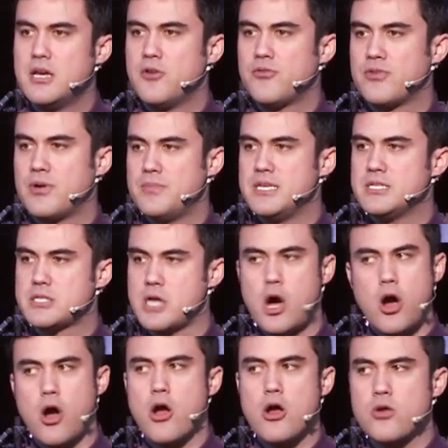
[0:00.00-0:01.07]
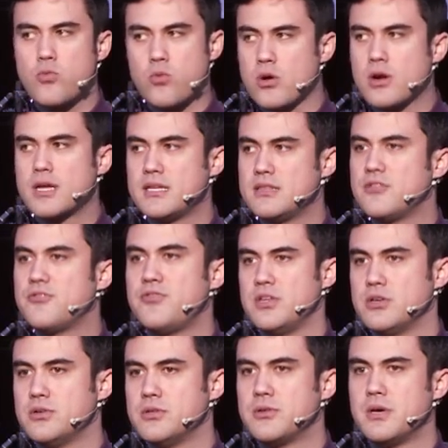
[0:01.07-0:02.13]
from his hard work in the
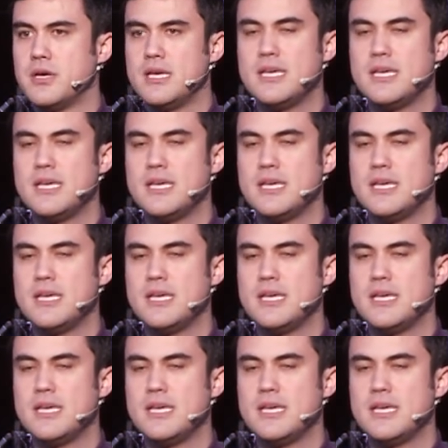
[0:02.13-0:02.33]
field,